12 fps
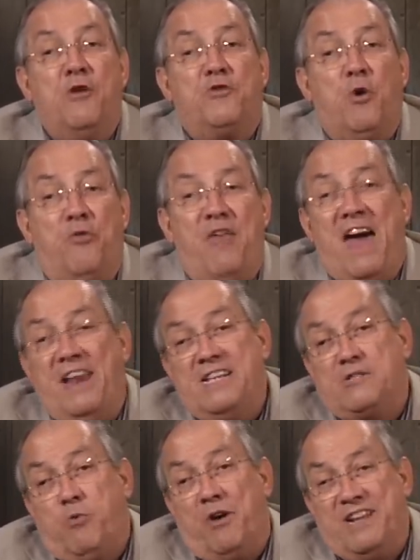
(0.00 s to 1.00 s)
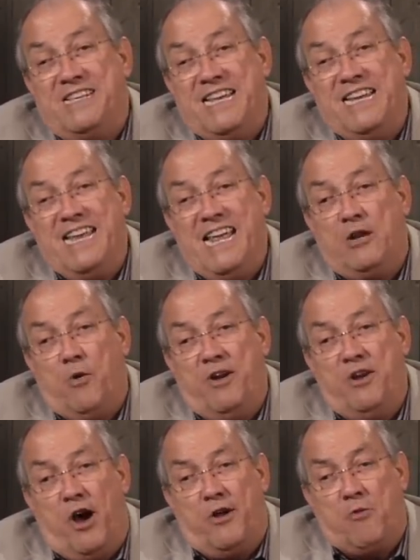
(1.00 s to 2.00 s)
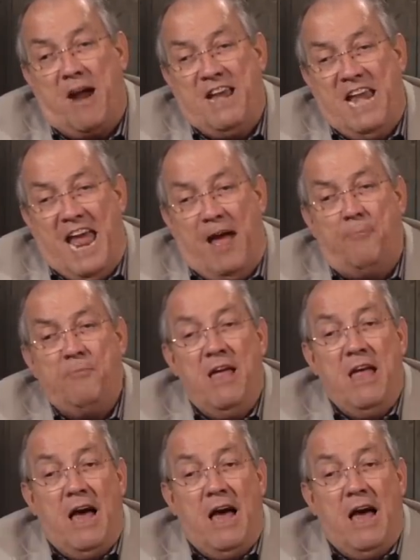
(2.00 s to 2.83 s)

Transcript: So that is what is indeed going on right now.